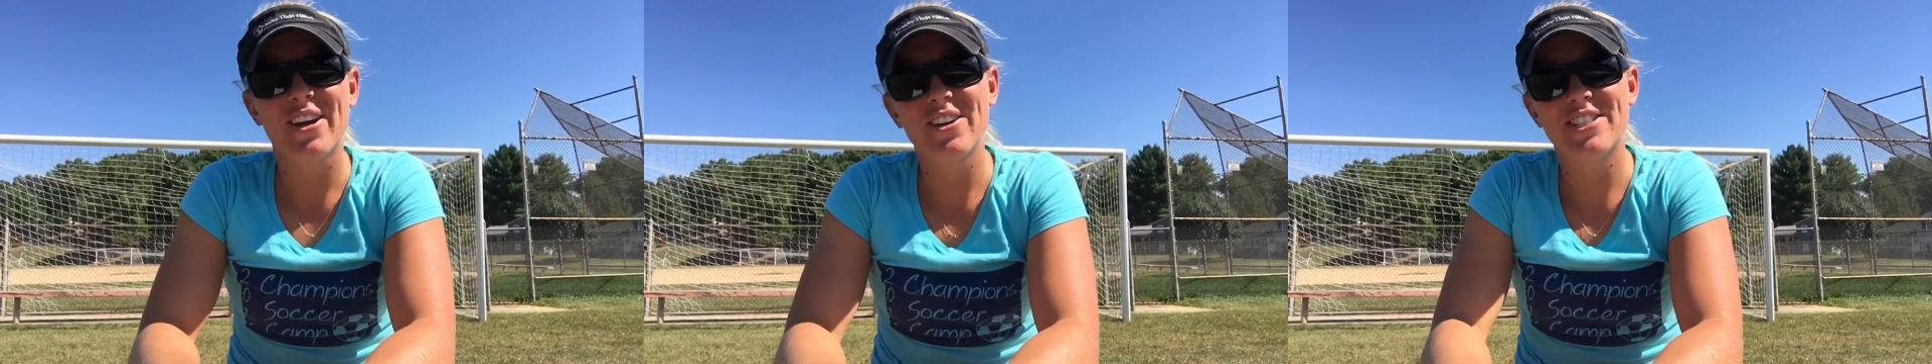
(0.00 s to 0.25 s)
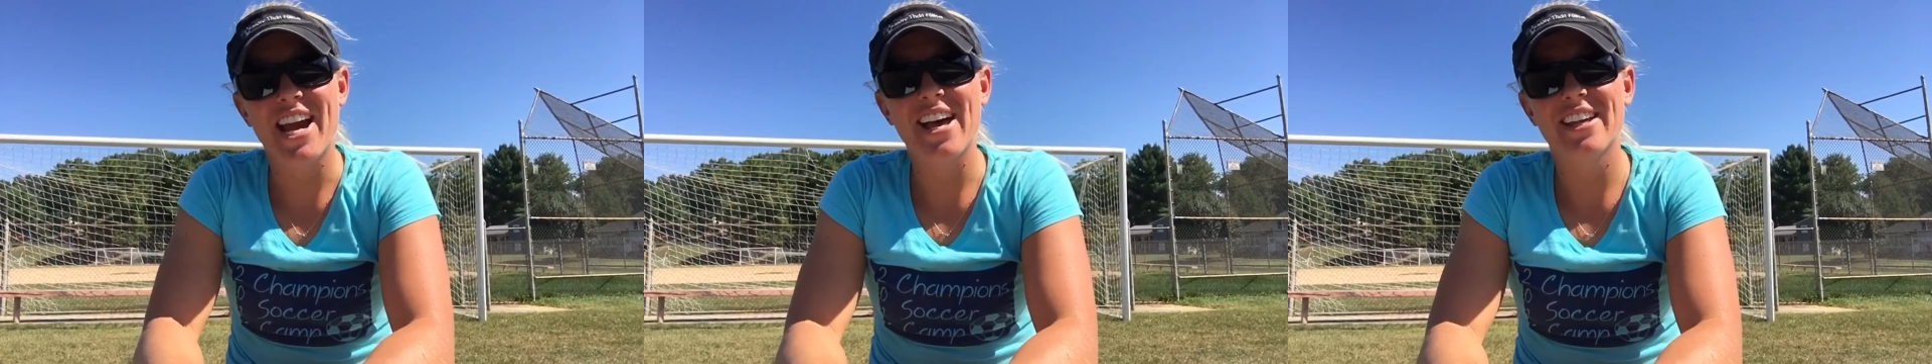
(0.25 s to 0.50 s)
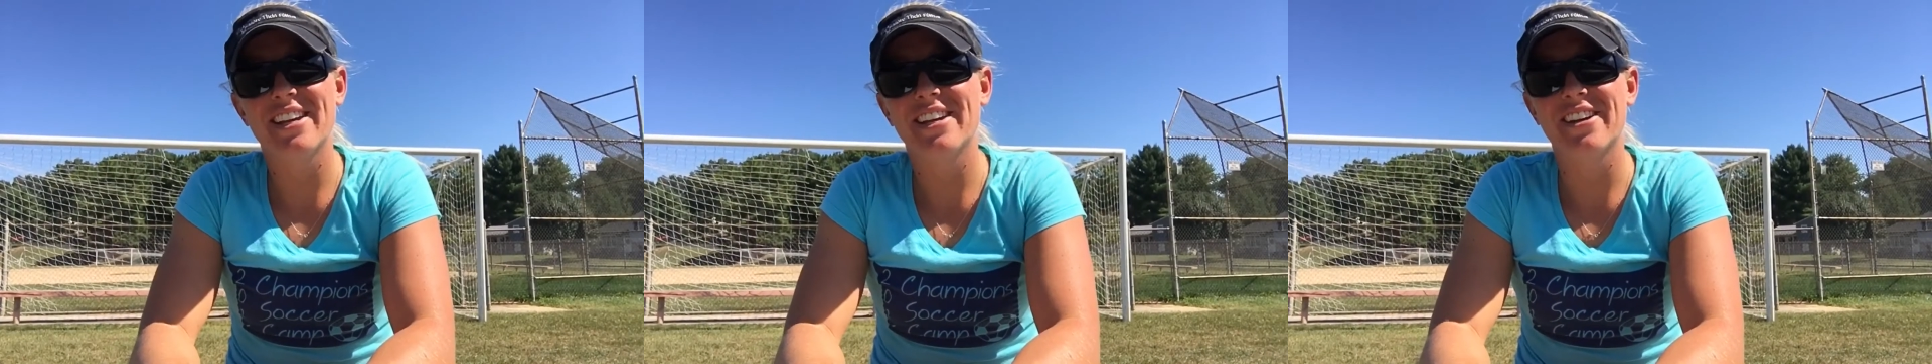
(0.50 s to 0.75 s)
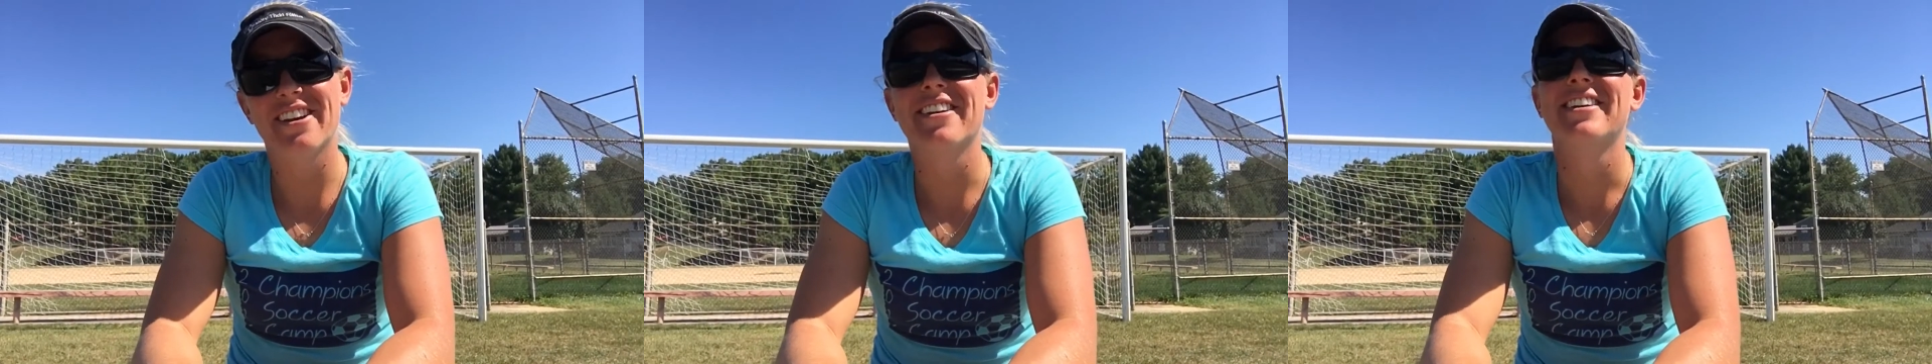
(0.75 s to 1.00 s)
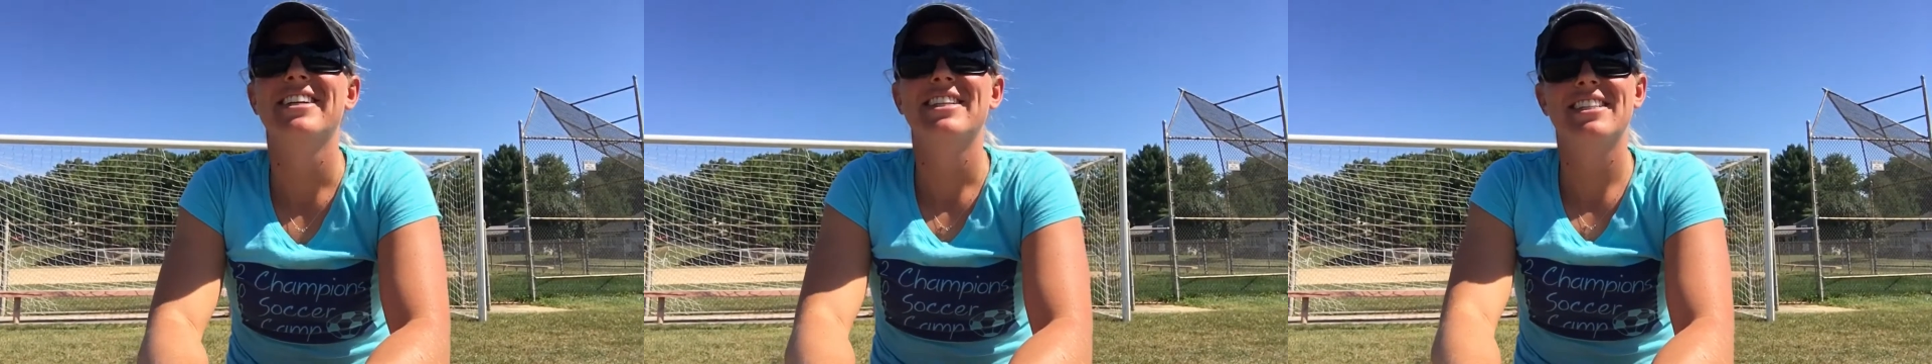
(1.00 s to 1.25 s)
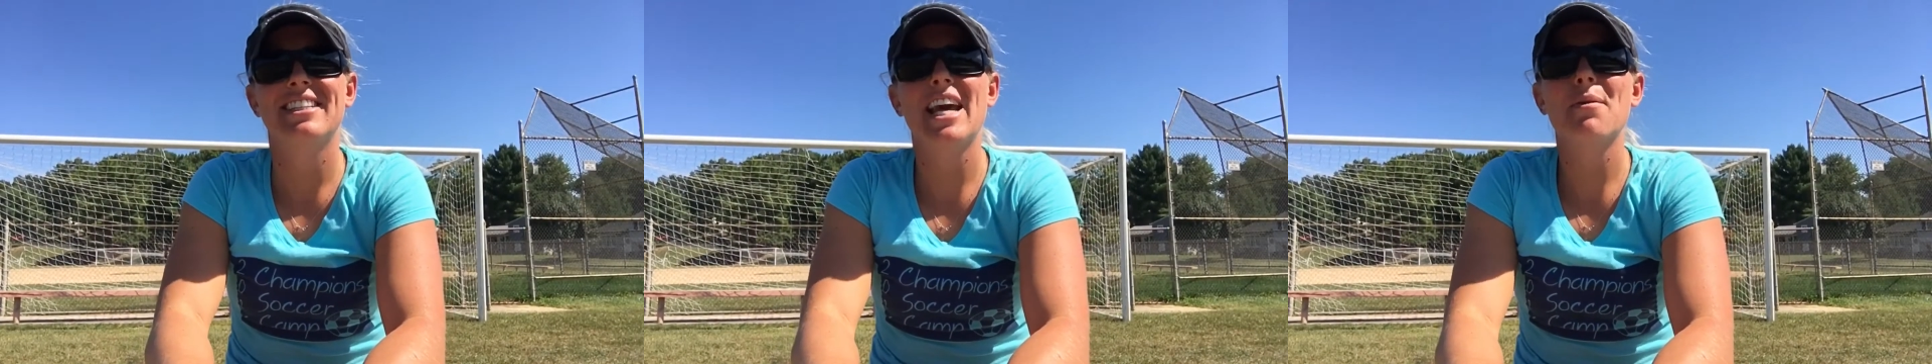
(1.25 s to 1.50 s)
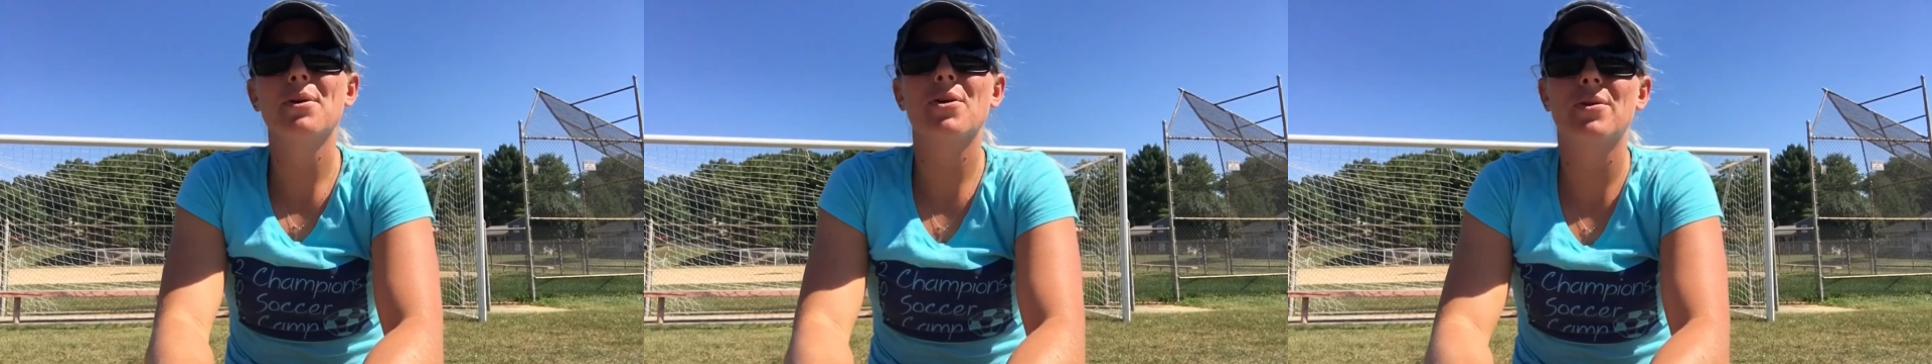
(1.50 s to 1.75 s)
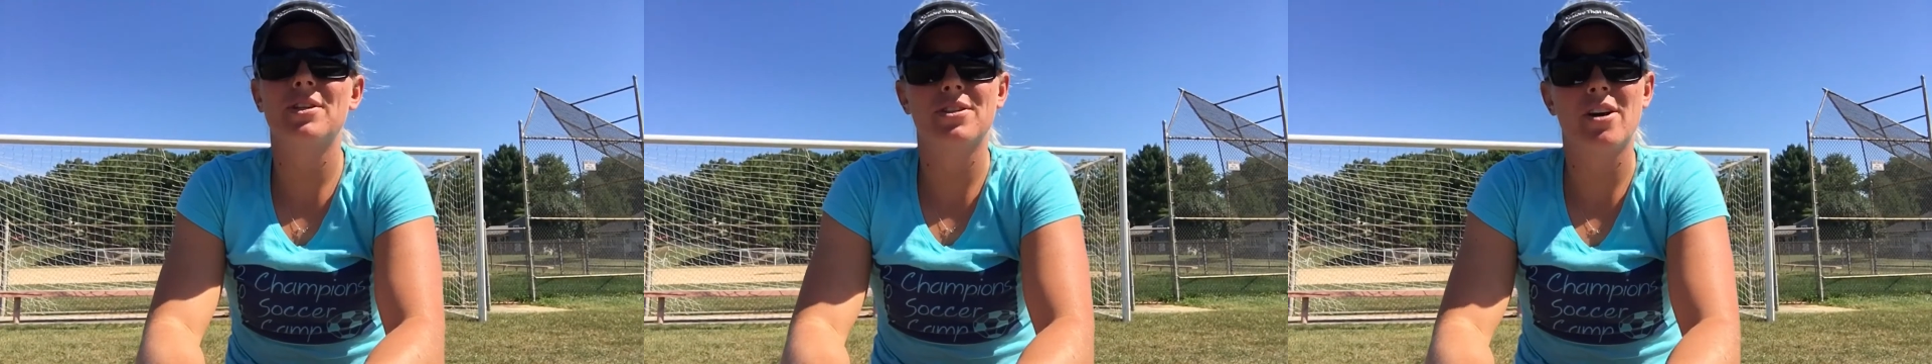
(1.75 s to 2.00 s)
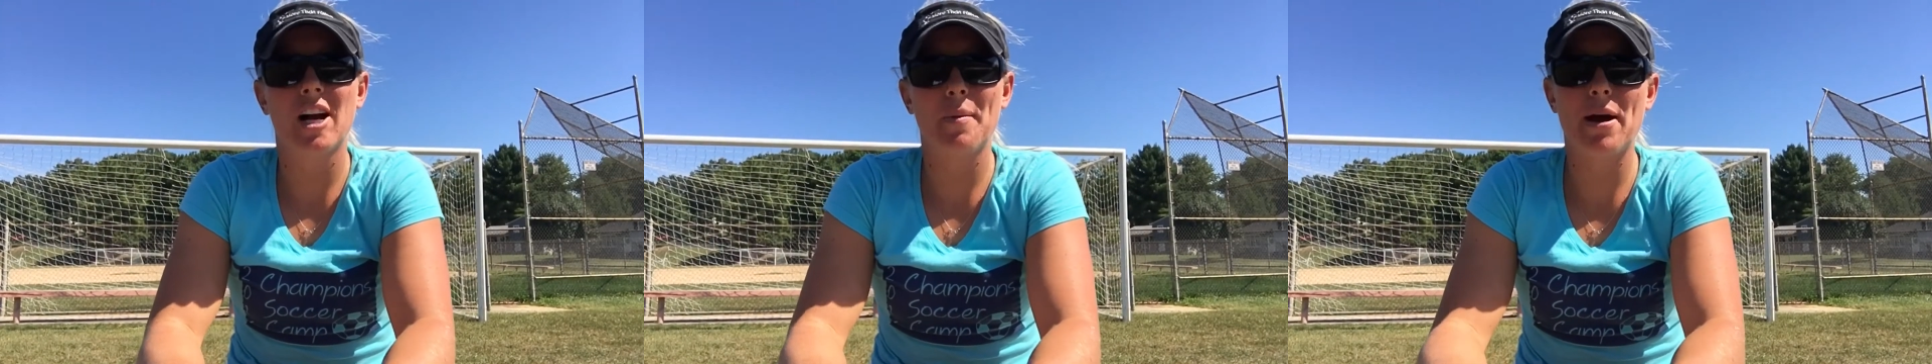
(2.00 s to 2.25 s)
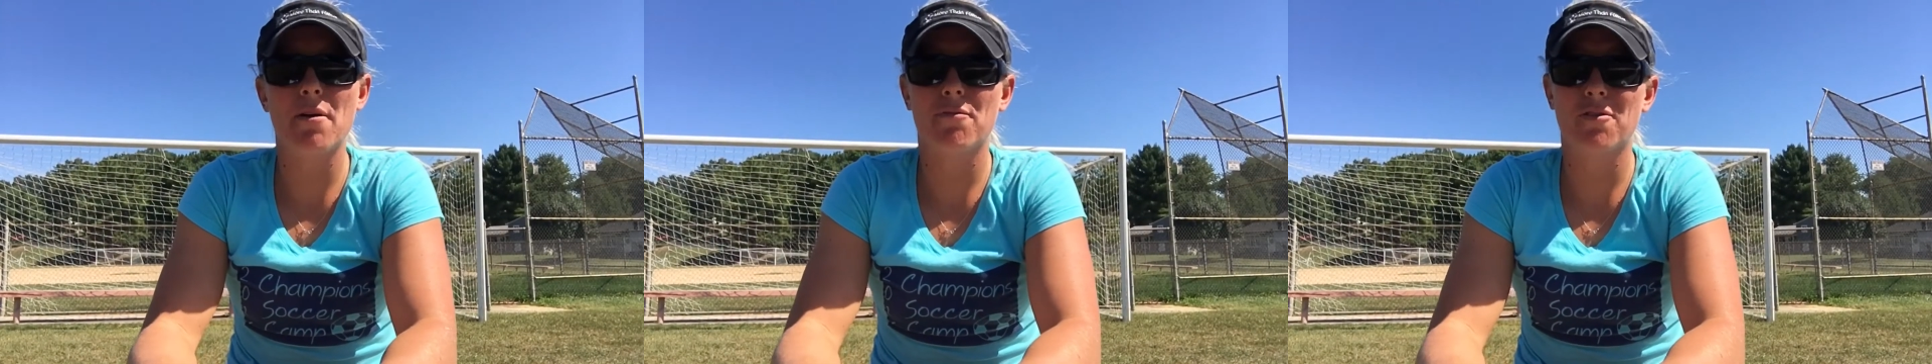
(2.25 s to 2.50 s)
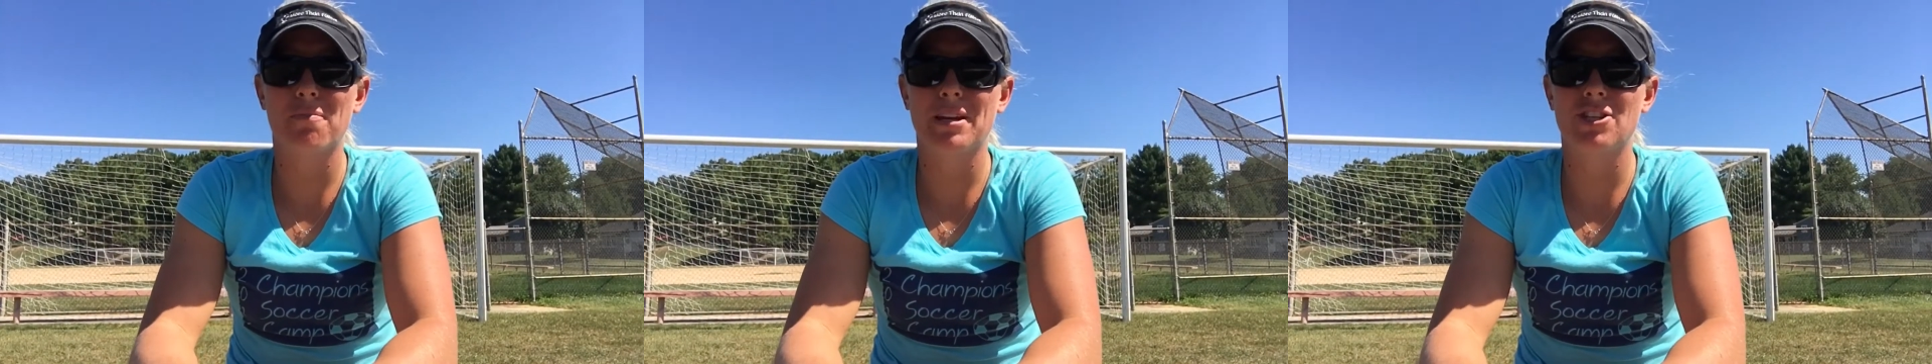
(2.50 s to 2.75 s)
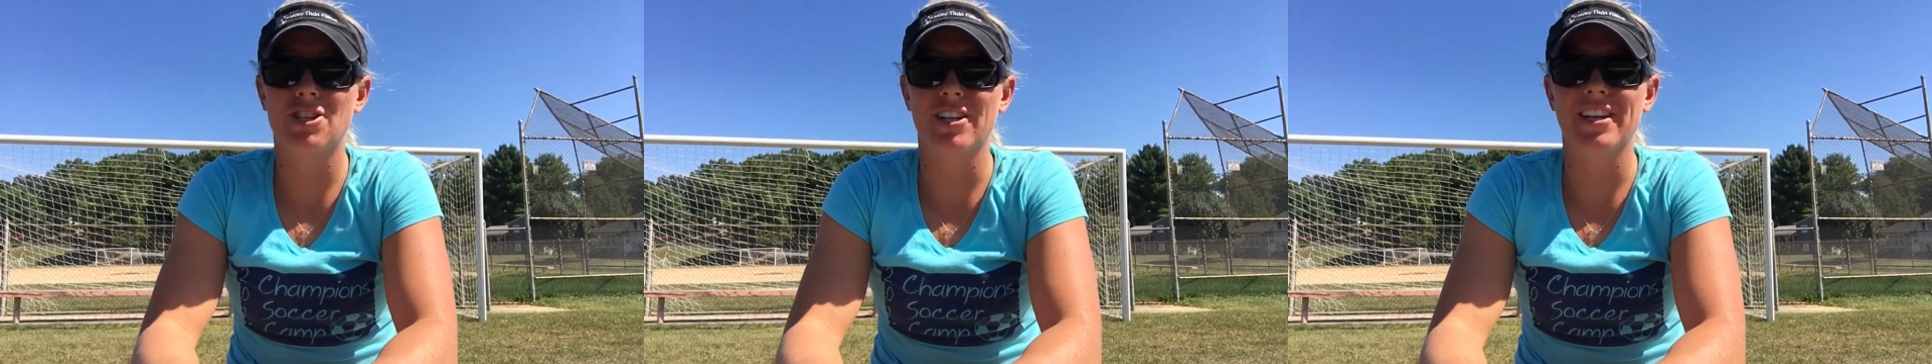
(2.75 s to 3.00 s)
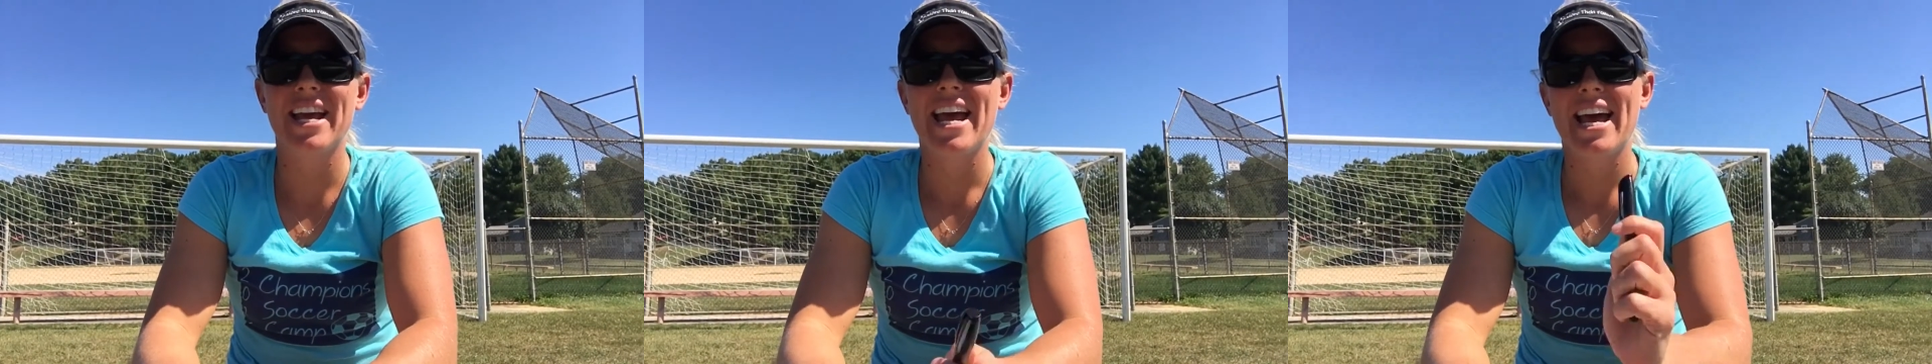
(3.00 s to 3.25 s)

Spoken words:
Coach Allie here. Today we're going to talk about formation.